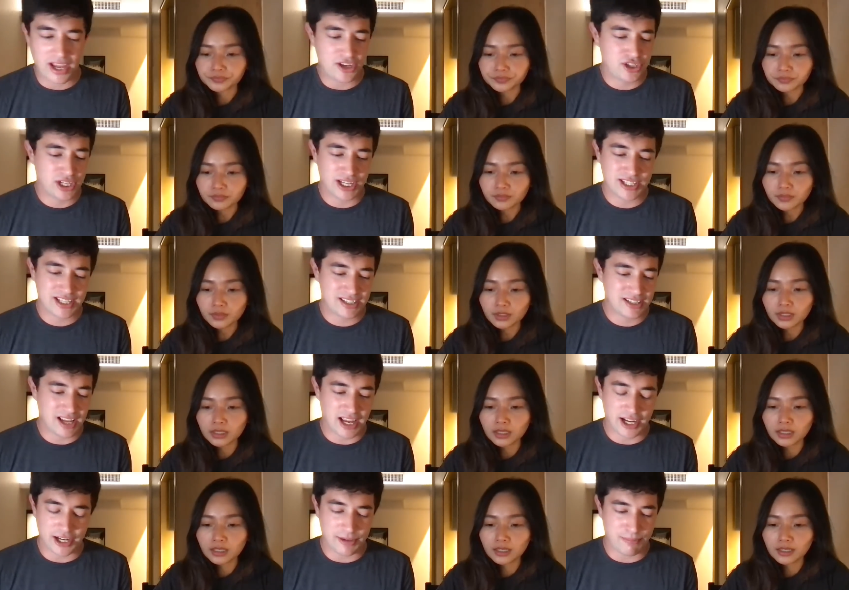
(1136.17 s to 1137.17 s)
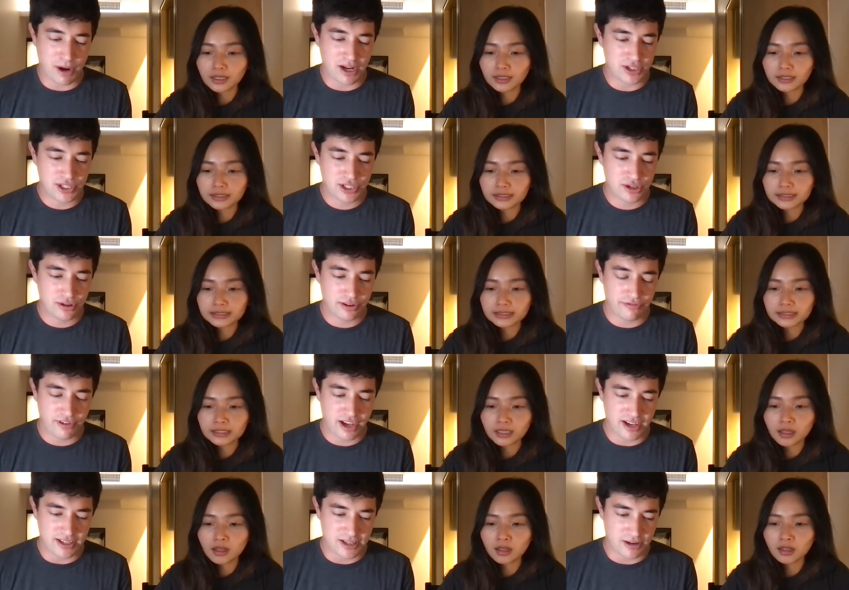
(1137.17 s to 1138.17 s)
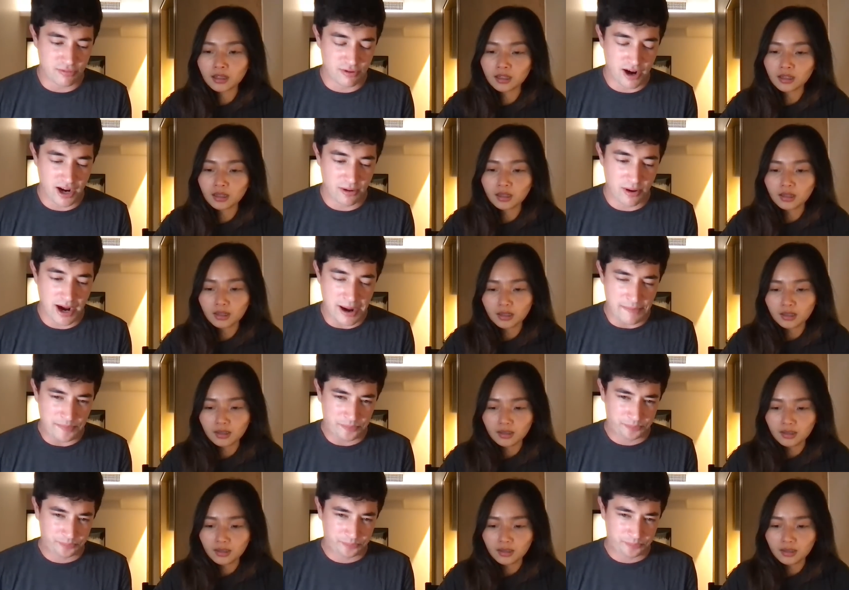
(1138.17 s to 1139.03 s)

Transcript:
Speaker 1: it just is like punches you in the face right away.